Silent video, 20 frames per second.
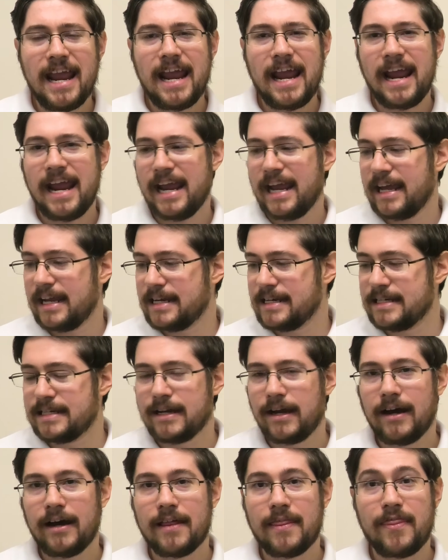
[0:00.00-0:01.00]
And
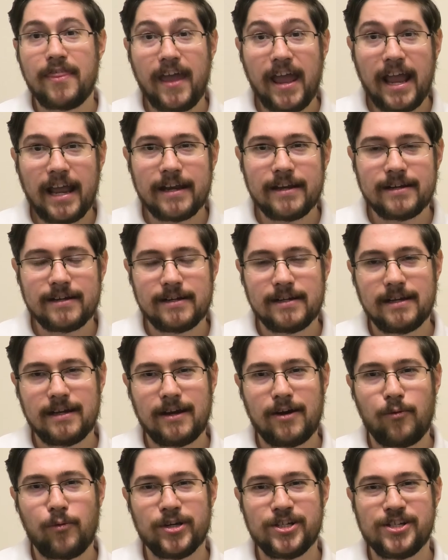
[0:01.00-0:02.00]
then,
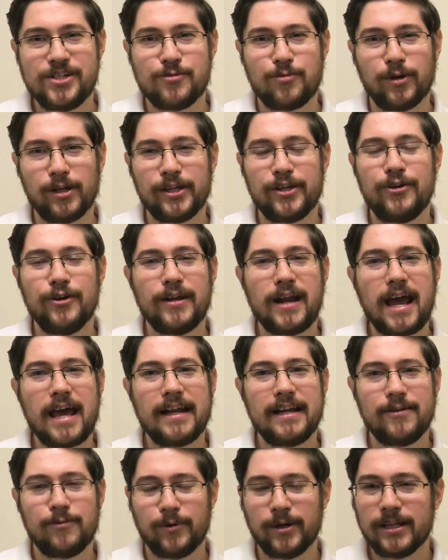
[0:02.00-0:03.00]
when she's really good
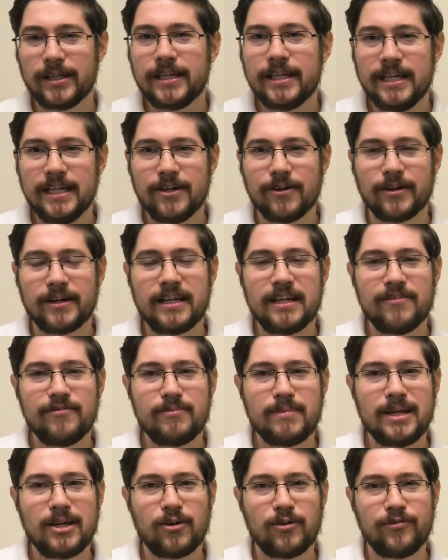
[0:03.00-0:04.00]
at it, really eager to give
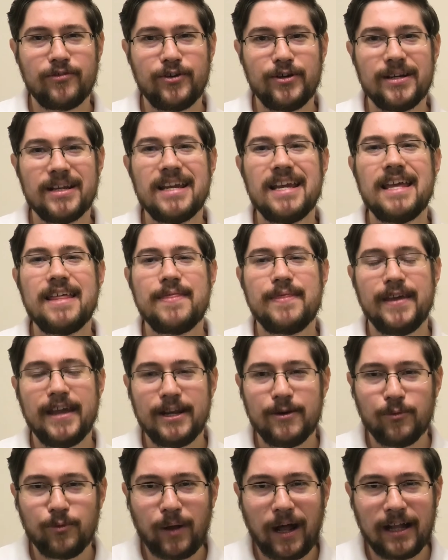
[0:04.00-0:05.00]
me her foot,
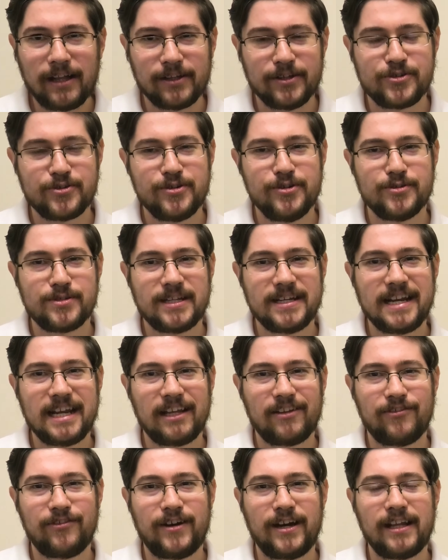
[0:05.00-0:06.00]
then I'll introduce the
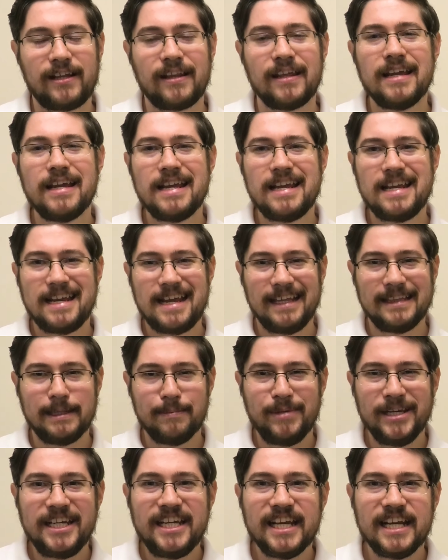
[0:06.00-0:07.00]
nail file at the
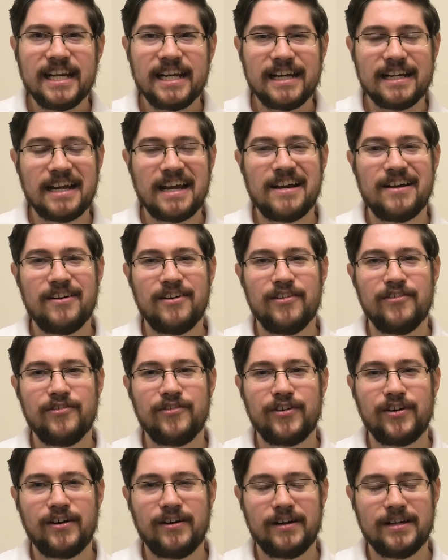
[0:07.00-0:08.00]
beginning
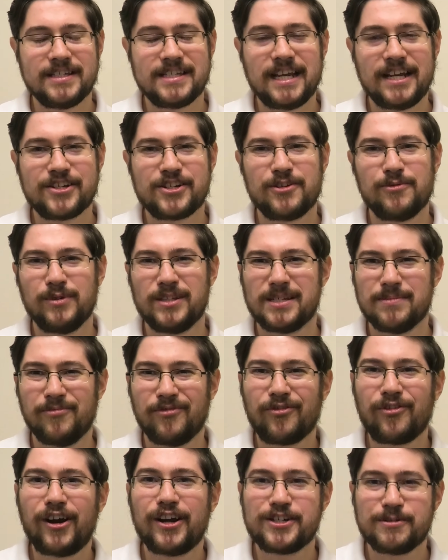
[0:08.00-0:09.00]
of a session with some
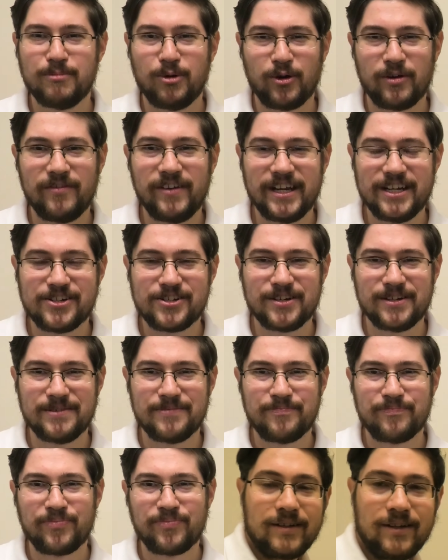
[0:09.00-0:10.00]
fresh motivation.
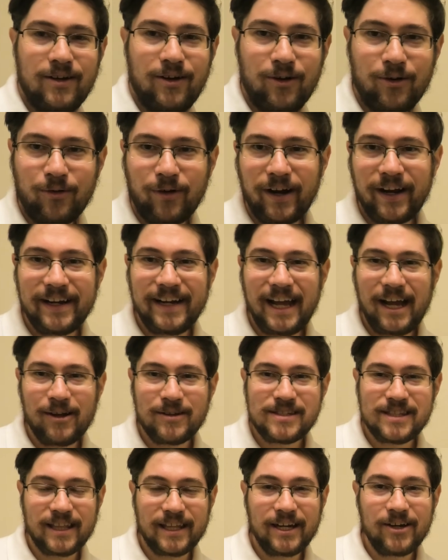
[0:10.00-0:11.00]
All right, now
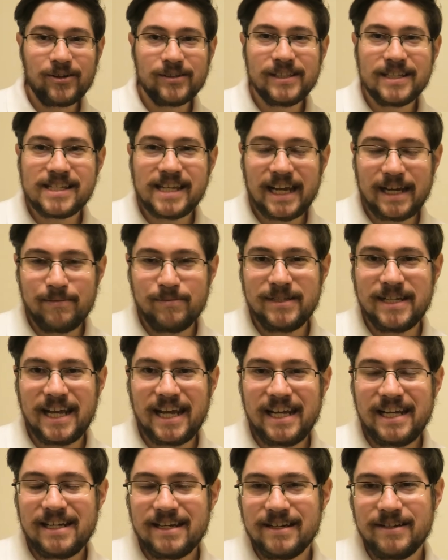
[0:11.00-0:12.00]
it's later in the same
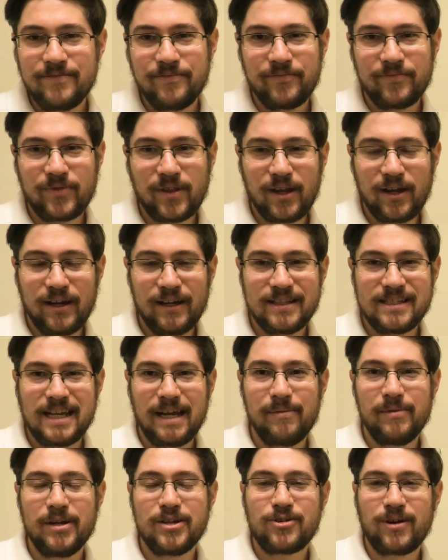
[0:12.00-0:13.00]
day.
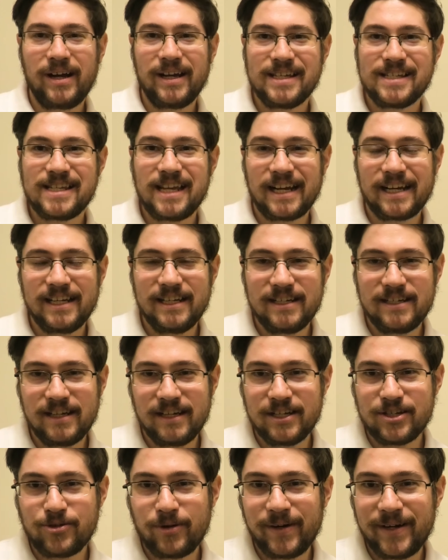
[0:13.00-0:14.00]
Time to try a second
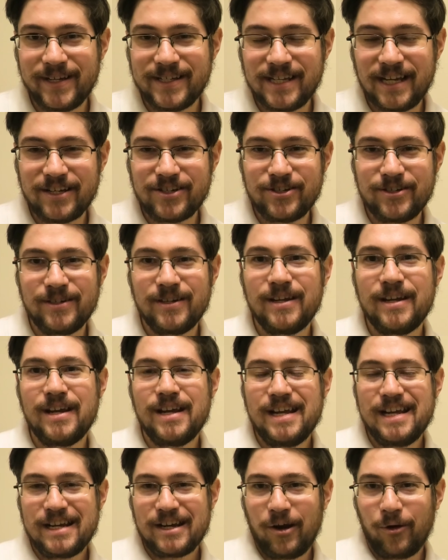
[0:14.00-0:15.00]
training session.
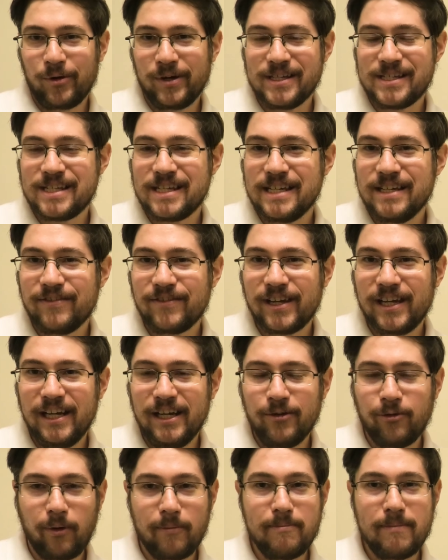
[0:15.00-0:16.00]
Going to see if
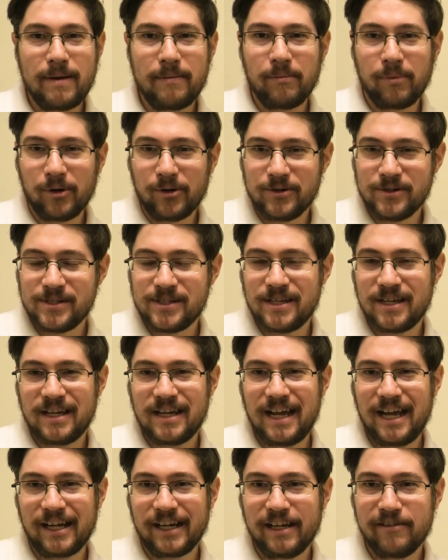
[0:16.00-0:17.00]
Kili remembers
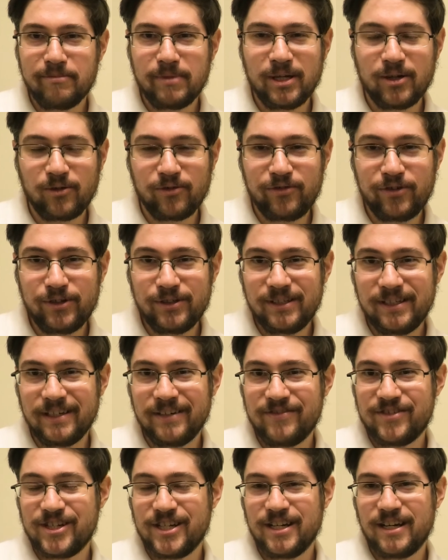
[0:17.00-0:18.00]
how to give me her foot, and
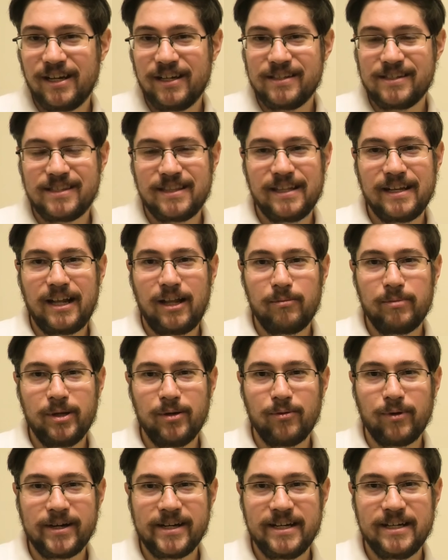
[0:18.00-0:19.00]
if she does, then I'll be
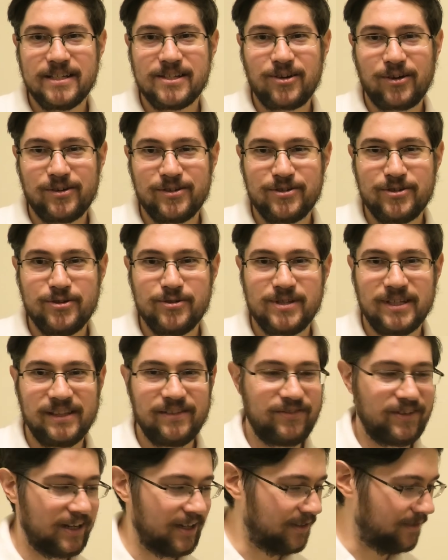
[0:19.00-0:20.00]
ready to start introducing
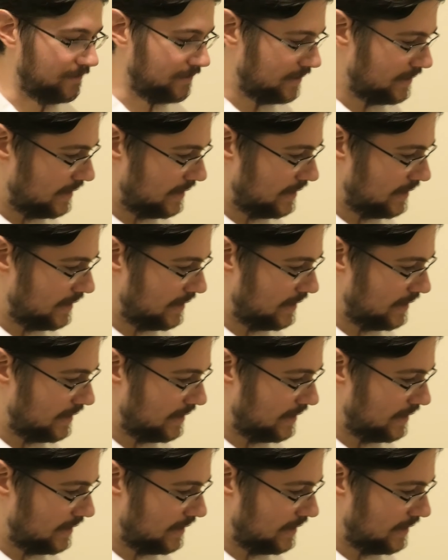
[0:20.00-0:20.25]
the file.